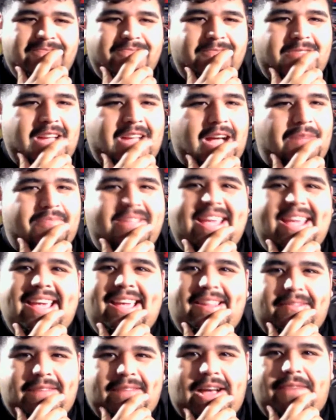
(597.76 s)
Top
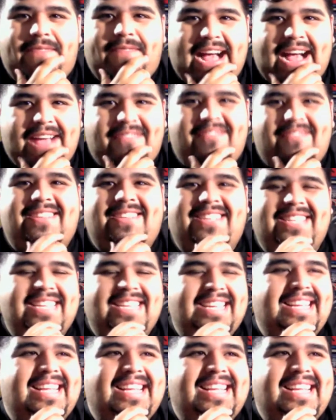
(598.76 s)
10, top 5.